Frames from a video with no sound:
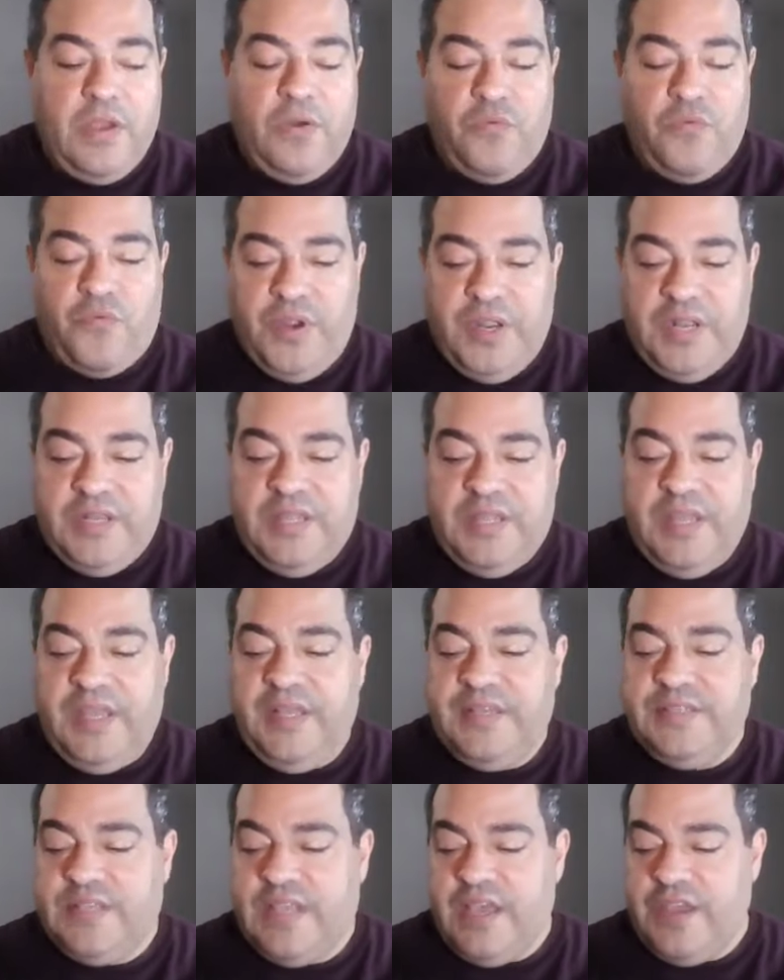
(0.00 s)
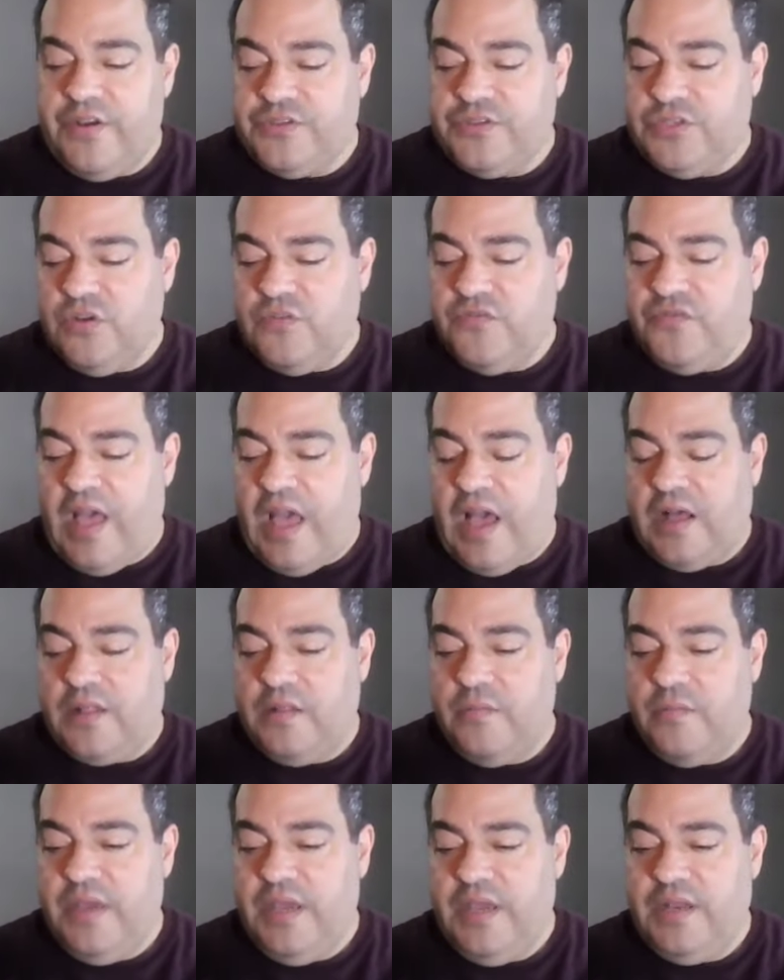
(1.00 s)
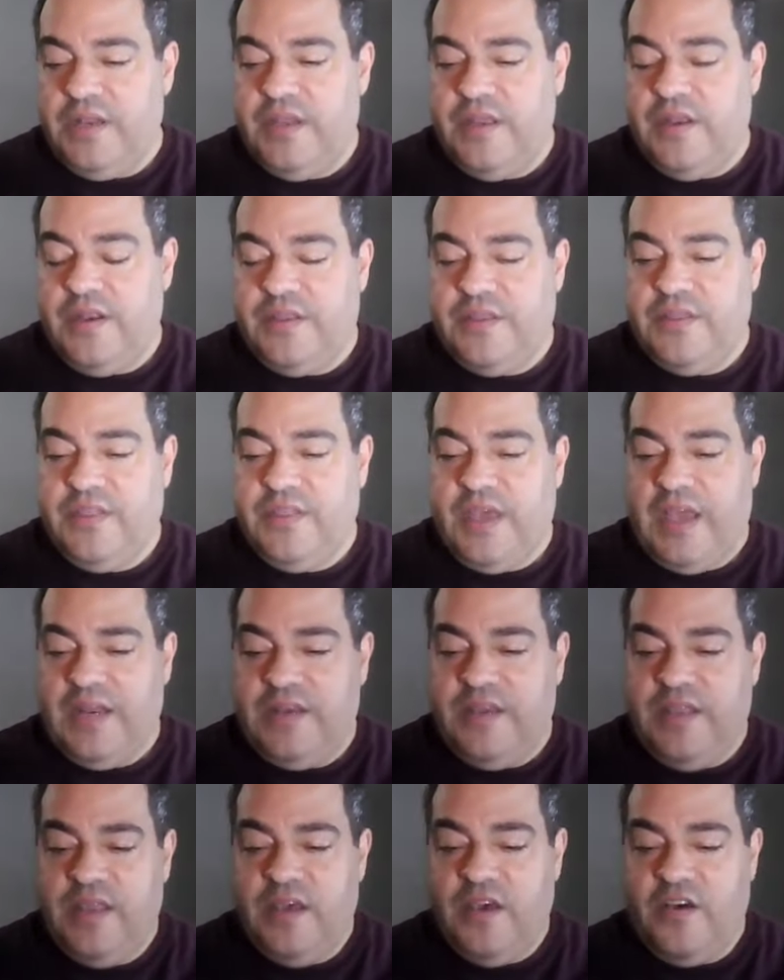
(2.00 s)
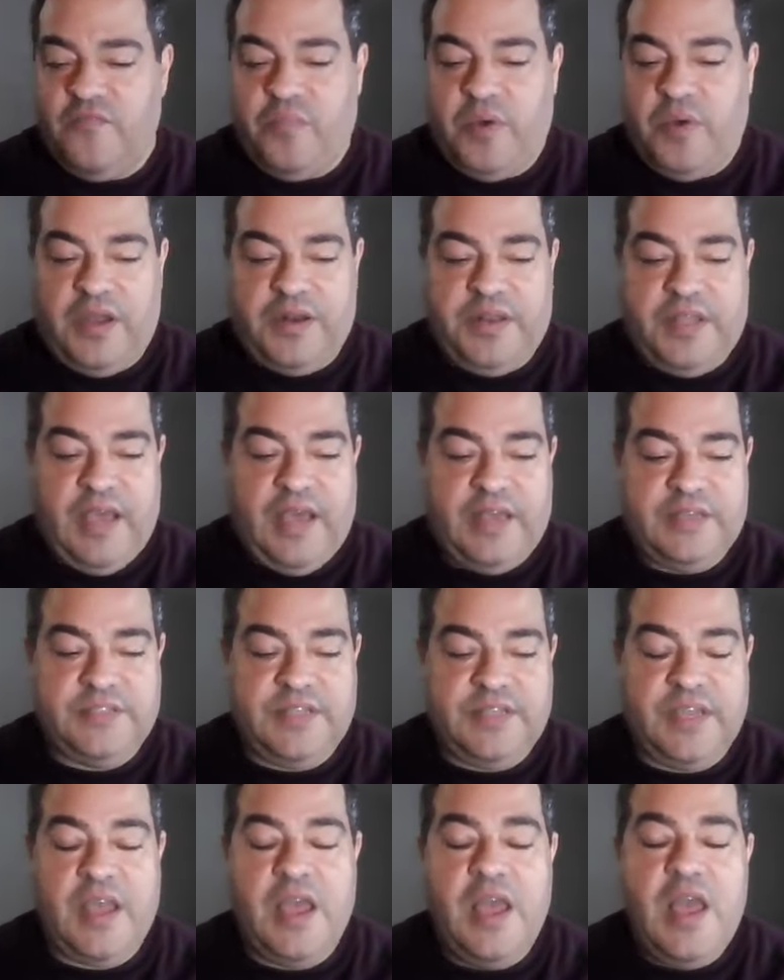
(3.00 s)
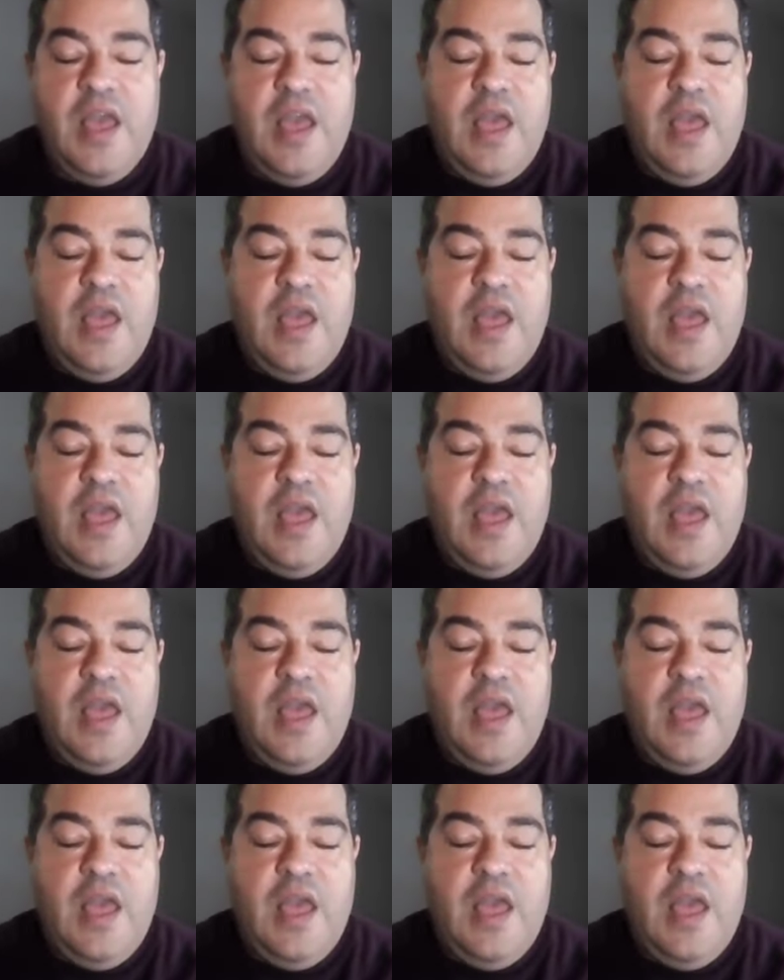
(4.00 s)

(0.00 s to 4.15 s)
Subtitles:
Read these, get yourself acclimated to the idea of podcasting,